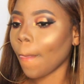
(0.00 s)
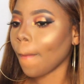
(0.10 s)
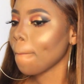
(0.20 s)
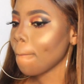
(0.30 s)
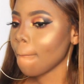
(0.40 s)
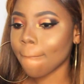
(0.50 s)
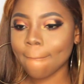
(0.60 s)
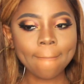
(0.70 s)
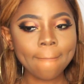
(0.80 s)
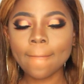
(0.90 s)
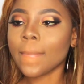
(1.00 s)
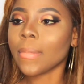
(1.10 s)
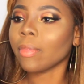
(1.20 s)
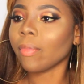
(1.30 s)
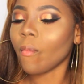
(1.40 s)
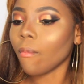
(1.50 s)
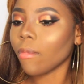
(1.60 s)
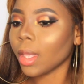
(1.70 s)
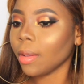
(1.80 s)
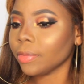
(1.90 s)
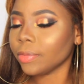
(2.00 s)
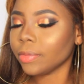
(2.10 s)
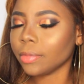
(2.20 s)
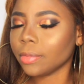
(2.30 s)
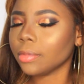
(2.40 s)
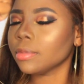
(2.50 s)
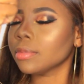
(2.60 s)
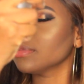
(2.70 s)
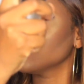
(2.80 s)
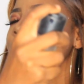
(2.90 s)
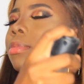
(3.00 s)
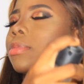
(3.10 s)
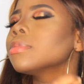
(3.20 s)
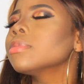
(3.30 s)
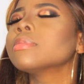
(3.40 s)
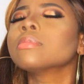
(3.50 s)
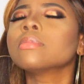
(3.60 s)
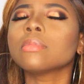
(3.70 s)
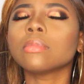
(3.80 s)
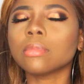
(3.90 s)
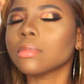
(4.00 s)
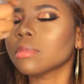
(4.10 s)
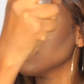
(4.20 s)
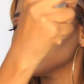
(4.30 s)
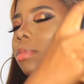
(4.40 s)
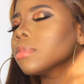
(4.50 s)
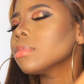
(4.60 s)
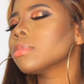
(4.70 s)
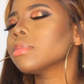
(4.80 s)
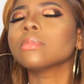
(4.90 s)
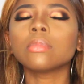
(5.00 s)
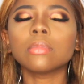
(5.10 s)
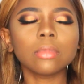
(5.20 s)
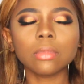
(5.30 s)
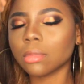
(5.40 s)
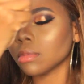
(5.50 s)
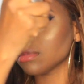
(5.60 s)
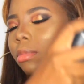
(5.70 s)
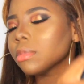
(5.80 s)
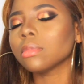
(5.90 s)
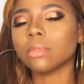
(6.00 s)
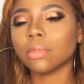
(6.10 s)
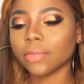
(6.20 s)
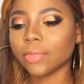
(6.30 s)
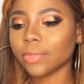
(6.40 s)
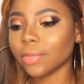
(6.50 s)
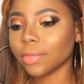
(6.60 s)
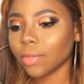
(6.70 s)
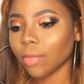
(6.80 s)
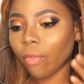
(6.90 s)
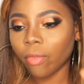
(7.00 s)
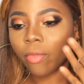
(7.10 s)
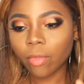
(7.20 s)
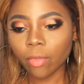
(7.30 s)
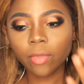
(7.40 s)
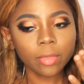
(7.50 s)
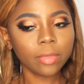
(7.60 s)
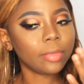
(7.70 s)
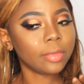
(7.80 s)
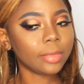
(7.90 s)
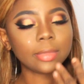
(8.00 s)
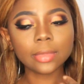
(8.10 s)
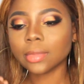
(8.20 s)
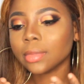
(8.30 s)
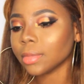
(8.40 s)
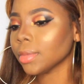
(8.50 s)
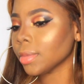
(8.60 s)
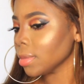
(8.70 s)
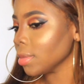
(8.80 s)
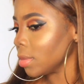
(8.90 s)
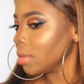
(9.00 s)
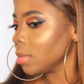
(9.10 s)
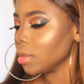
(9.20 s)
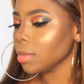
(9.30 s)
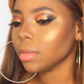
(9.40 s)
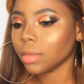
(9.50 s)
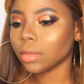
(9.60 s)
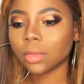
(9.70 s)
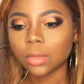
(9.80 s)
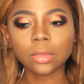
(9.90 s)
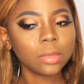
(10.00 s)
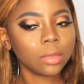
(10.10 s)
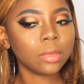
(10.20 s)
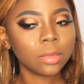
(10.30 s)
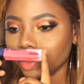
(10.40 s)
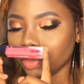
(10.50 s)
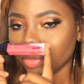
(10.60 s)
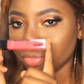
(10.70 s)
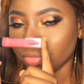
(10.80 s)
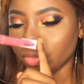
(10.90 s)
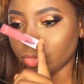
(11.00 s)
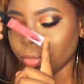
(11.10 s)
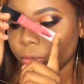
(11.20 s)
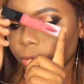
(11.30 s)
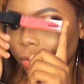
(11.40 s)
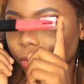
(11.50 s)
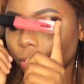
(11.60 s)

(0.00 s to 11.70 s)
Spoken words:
that same setting spray, MAC Fix Prep Plus, I'm going to spray my face, remove all those powdery effects sustained from the setting powder, and I'll leave it to dry on its own.